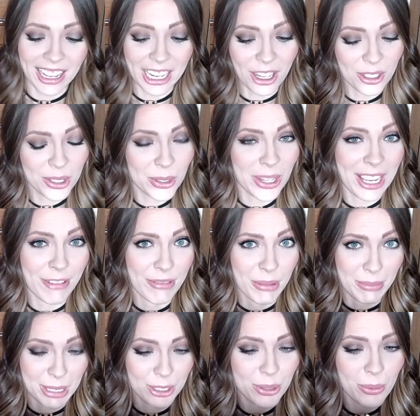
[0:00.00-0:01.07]
I also have the
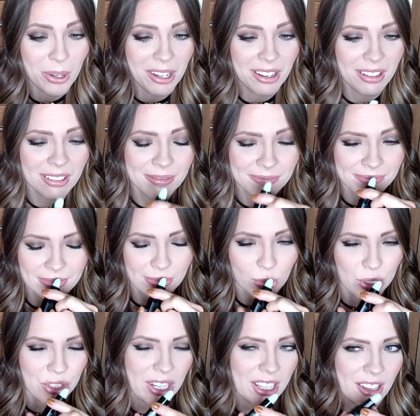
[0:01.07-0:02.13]
mint one,
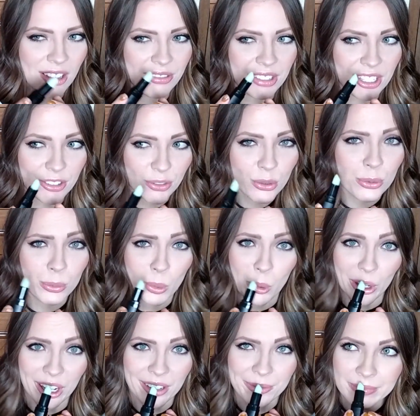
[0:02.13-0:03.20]
which I love even
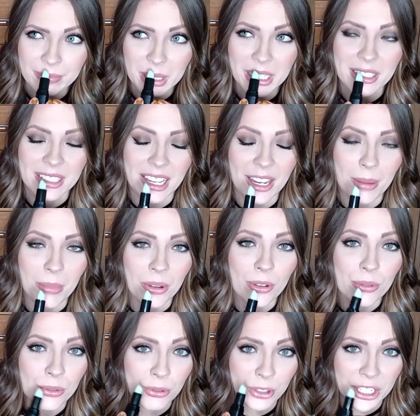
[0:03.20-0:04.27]
more because I am
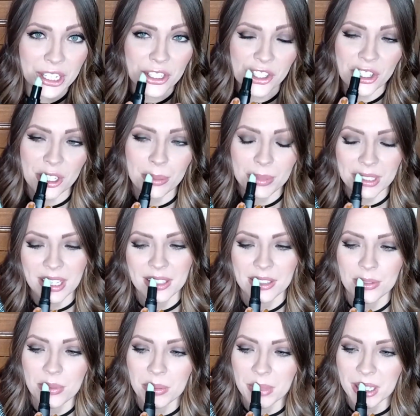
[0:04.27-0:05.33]
freakishly
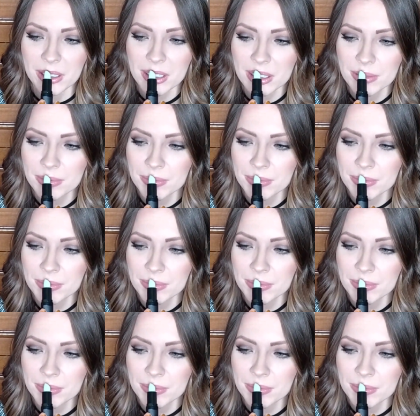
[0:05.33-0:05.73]
obsessed with mint.